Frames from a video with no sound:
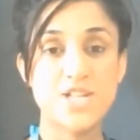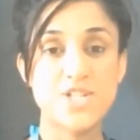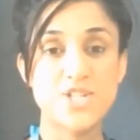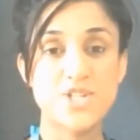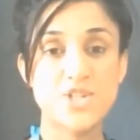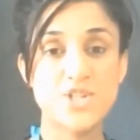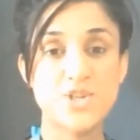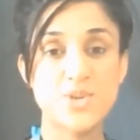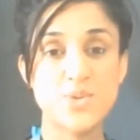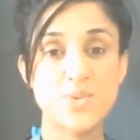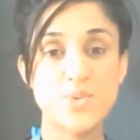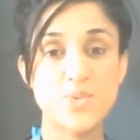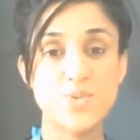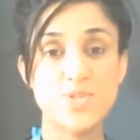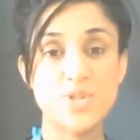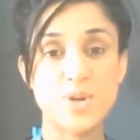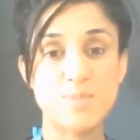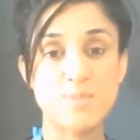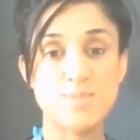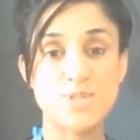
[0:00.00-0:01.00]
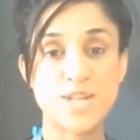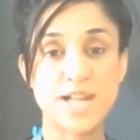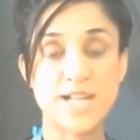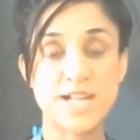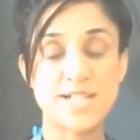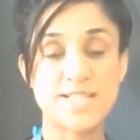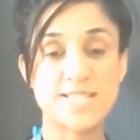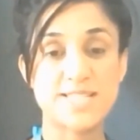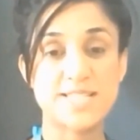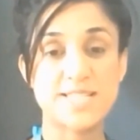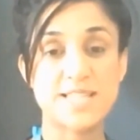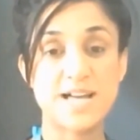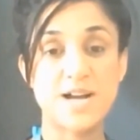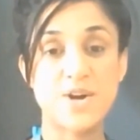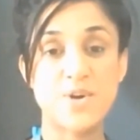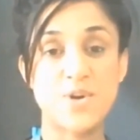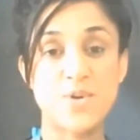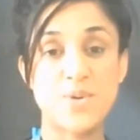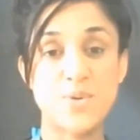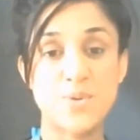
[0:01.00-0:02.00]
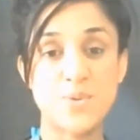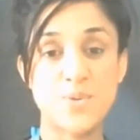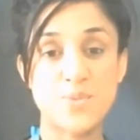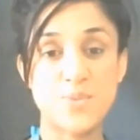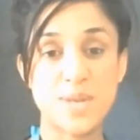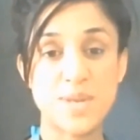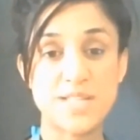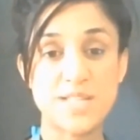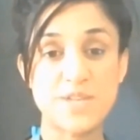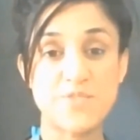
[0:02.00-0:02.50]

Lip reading: Choose objects that are already